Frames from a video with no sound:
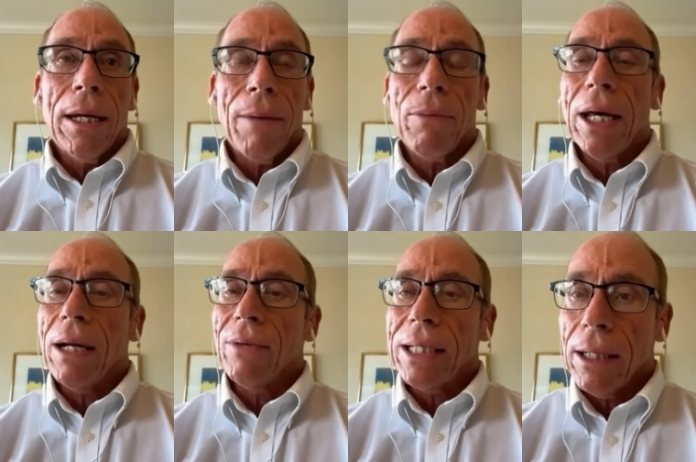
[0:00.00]
I'm the
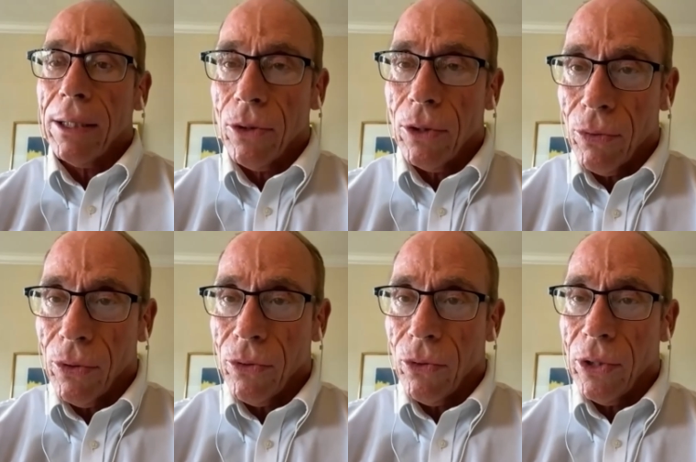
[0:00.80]
head of intelligence
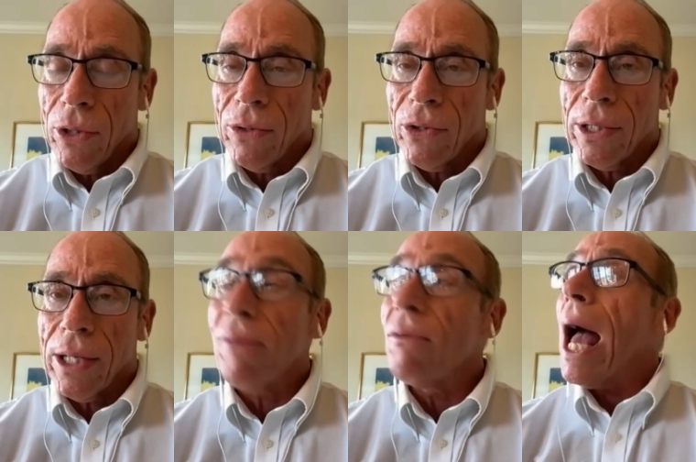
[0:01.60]
for the Joint Chiefs of
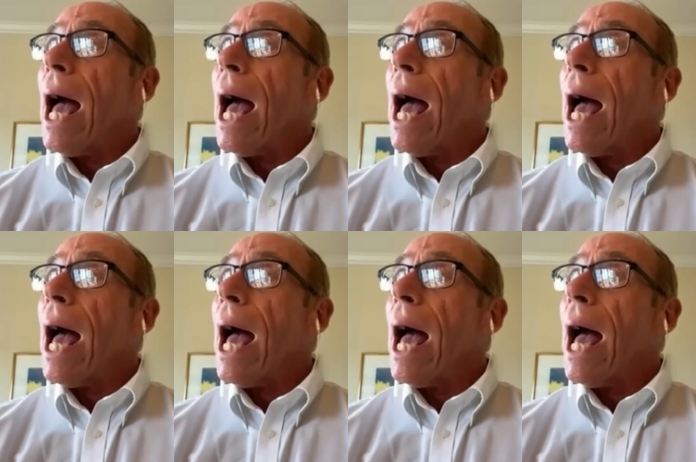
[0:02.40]
Staff.